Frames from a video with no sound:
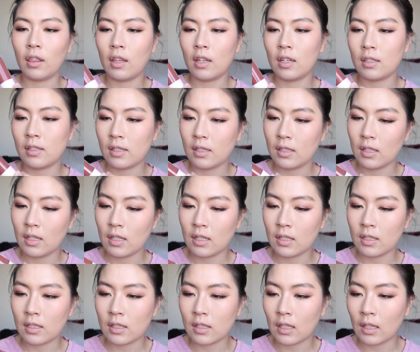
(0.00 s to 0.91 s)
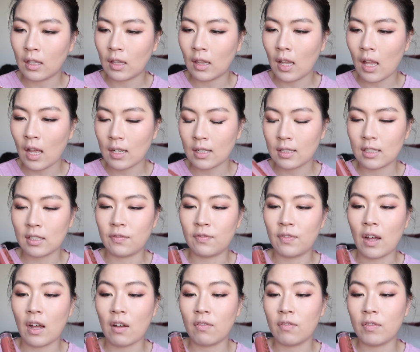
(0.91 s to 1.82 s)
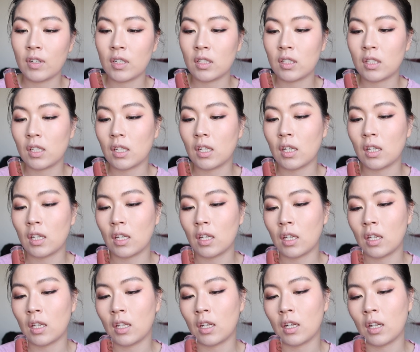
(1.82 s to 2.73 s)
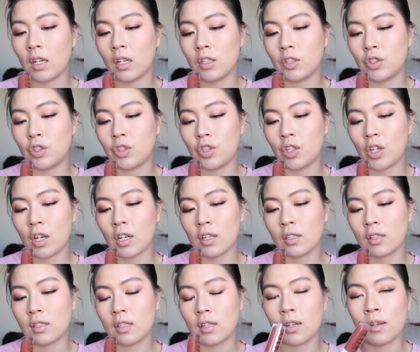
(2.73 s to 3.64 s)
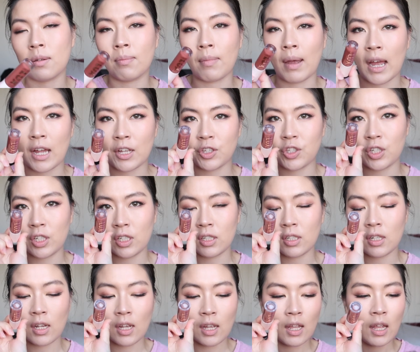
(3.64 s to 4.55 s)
This is the Luxe Velvet in Just Imagine.